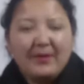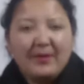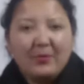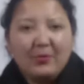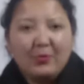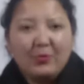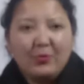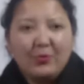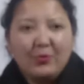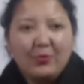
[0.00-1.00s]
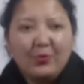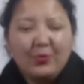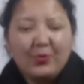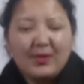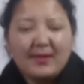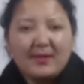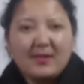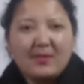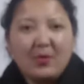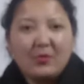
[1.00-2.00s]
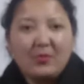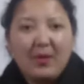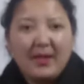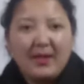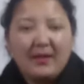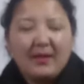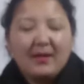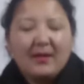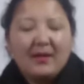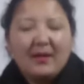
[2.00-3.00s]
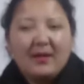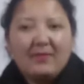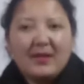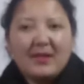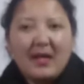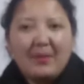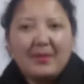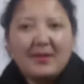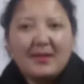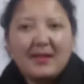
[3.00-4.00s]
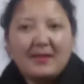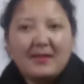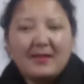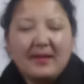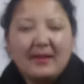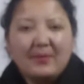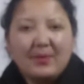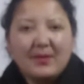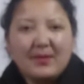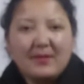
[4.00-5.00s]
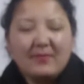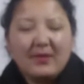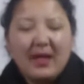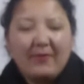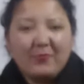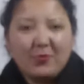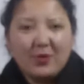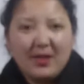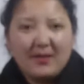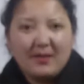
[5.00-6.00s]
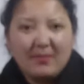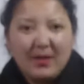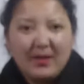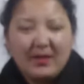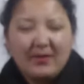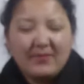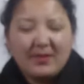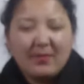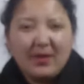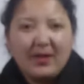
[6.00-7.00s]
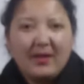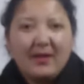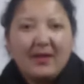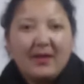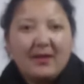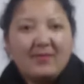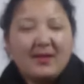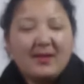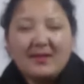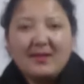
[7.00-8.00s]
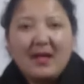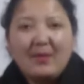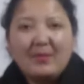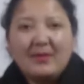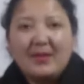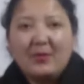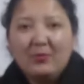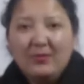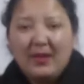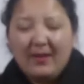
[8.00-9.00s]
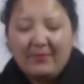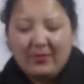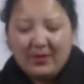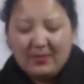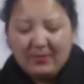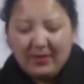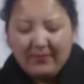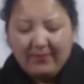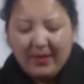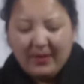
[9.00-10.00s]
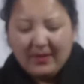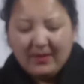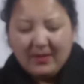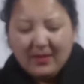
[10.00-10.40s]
You put a certain amount of money. If that happens, that the other person will have to shell some money, give some money. If that doesn't happen, then you will have to give money.